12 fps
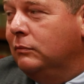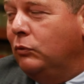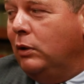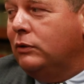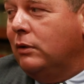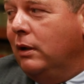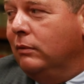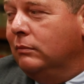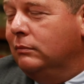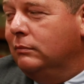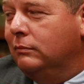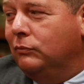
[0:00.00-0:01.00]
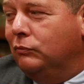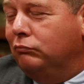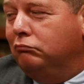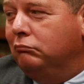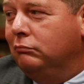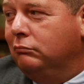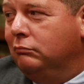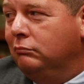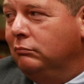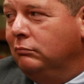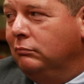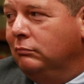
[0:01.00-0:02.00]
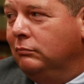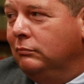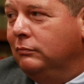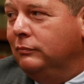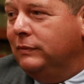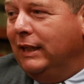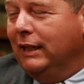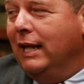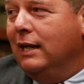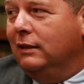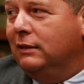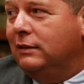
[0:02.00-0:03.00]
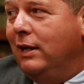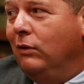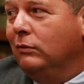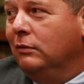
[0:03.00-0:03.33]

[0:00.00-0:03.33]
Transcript: Well, that's right. That's right. They can edit this out.